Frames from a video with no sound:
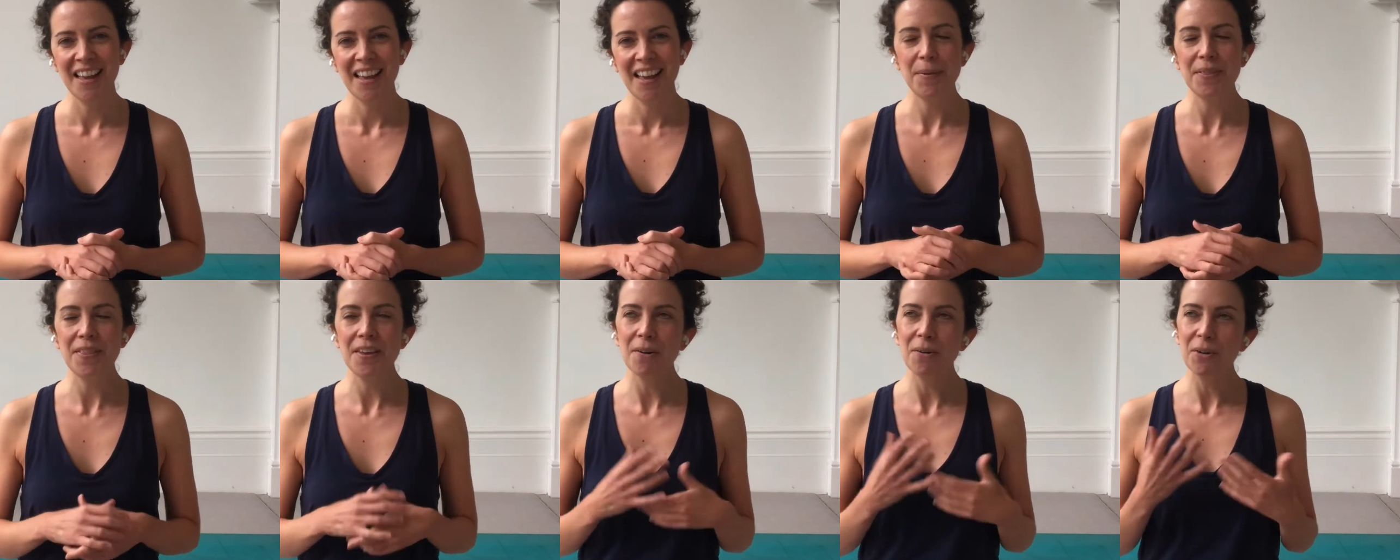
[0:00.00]

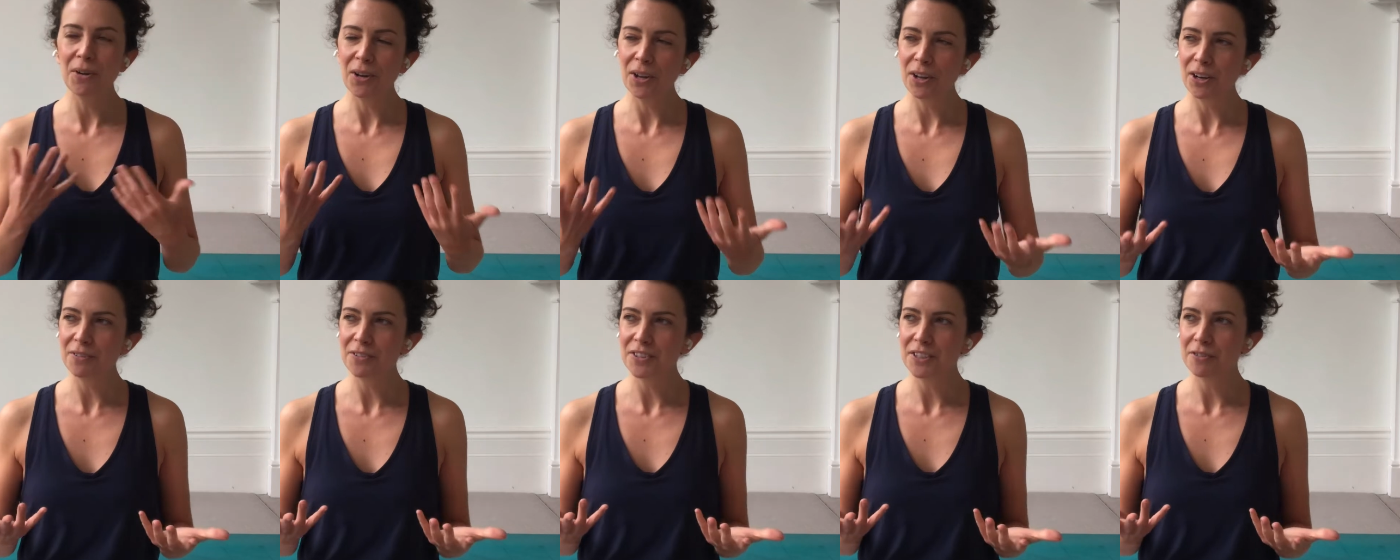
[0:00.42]
But there are a
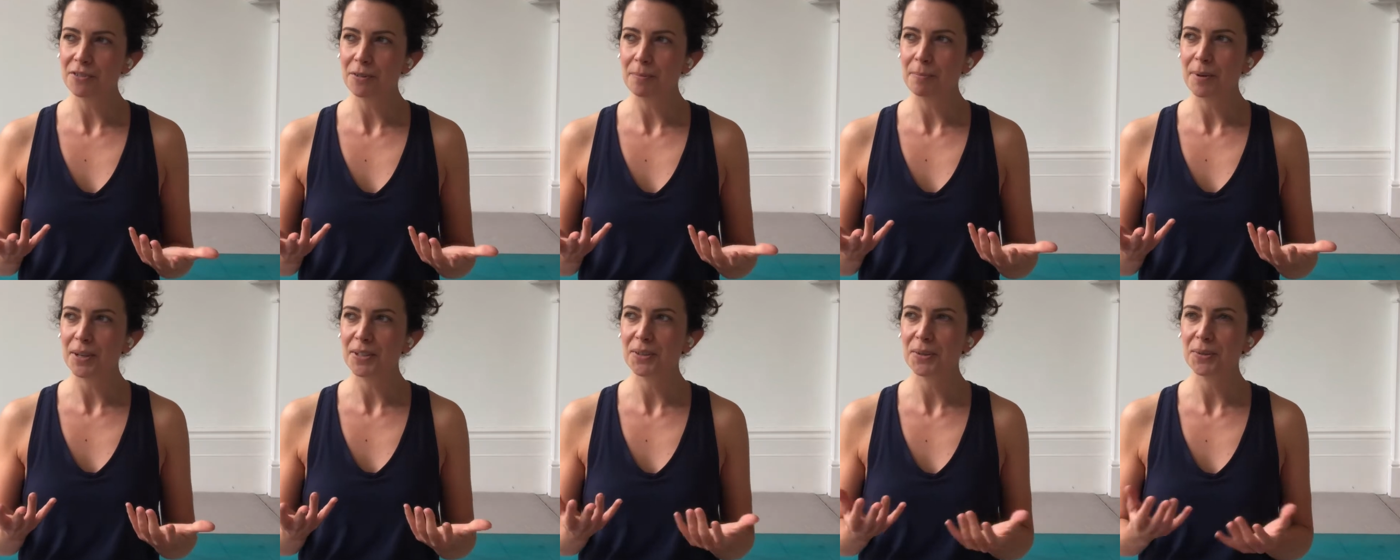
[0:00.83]
lot of
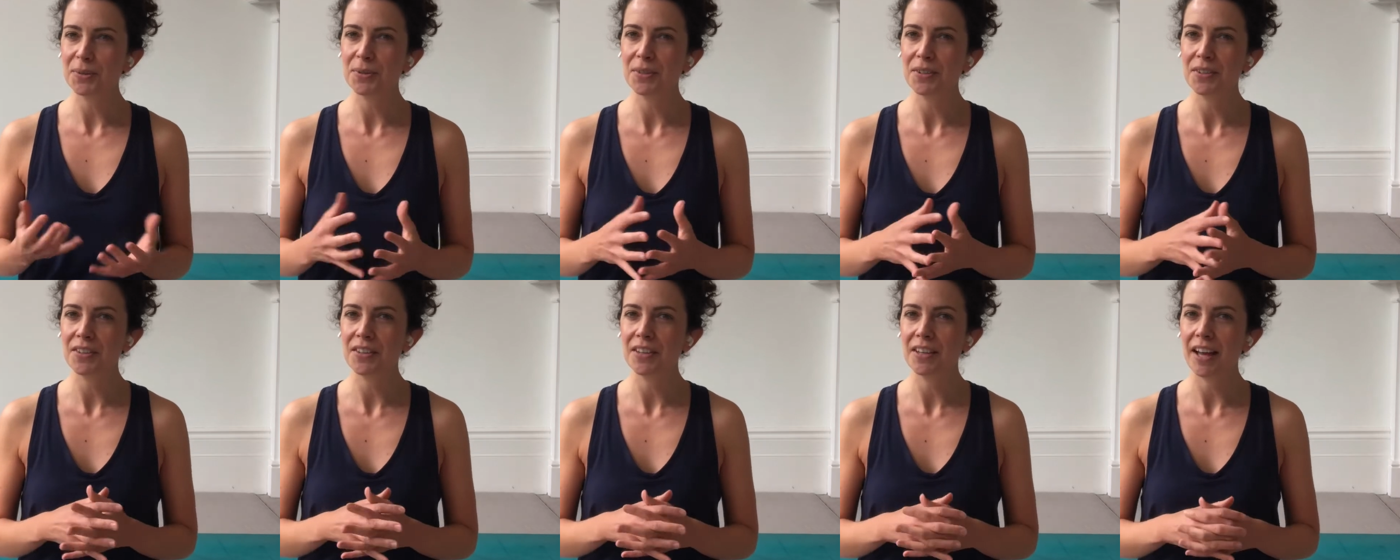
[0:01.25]
different
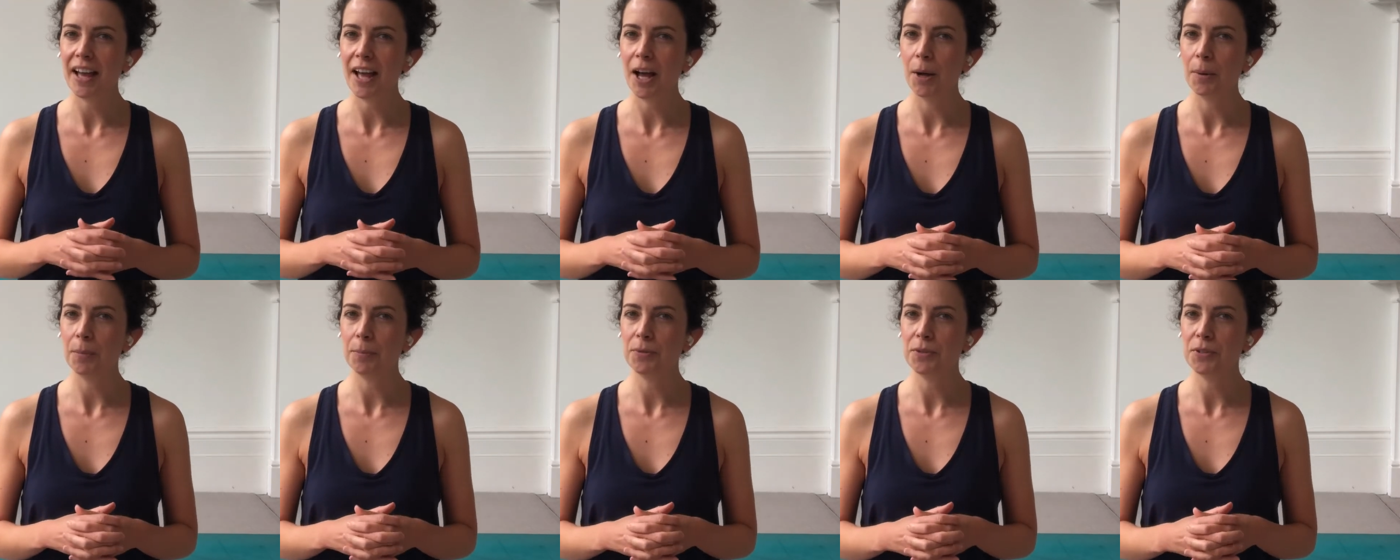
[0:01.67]
muscles that
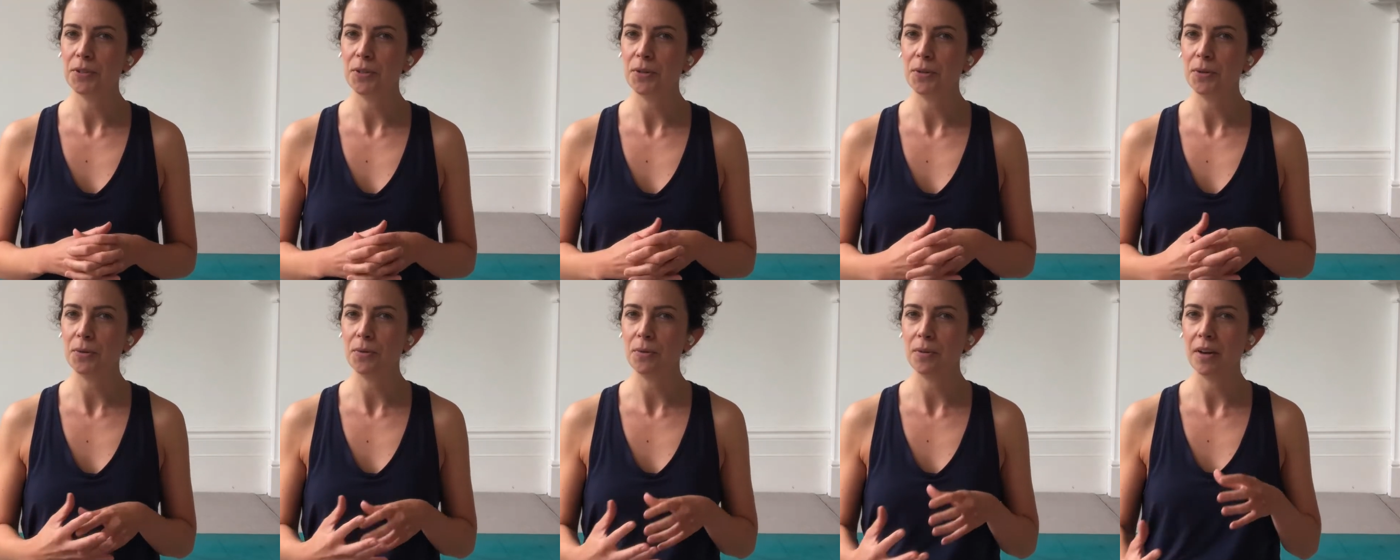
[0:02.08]
help
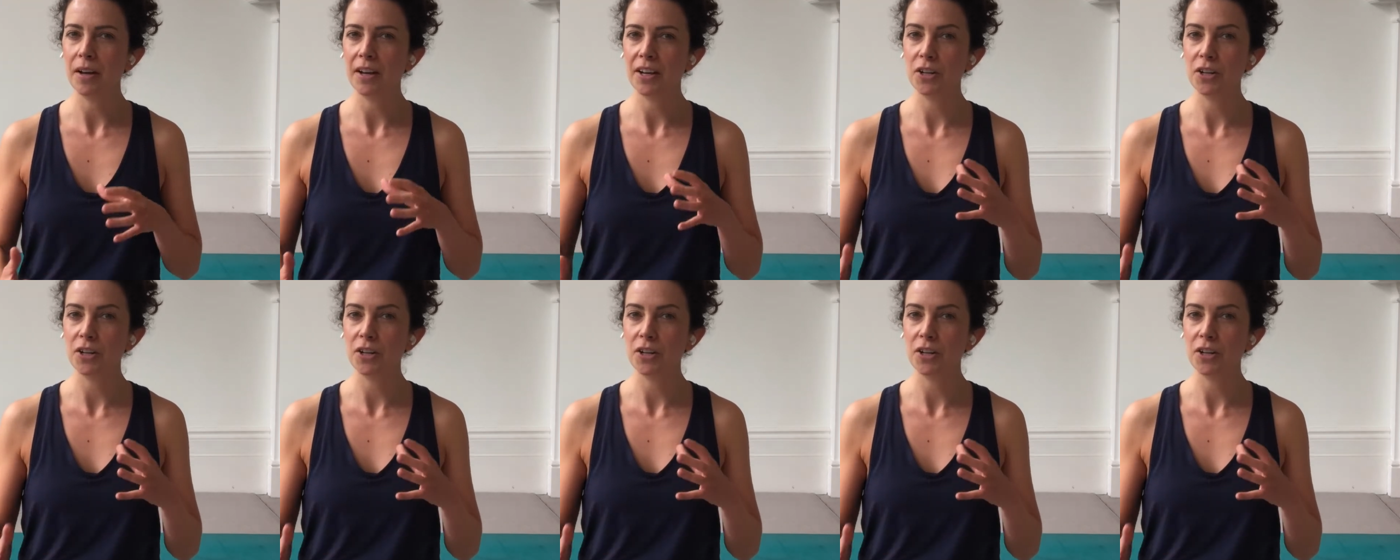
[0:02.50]
to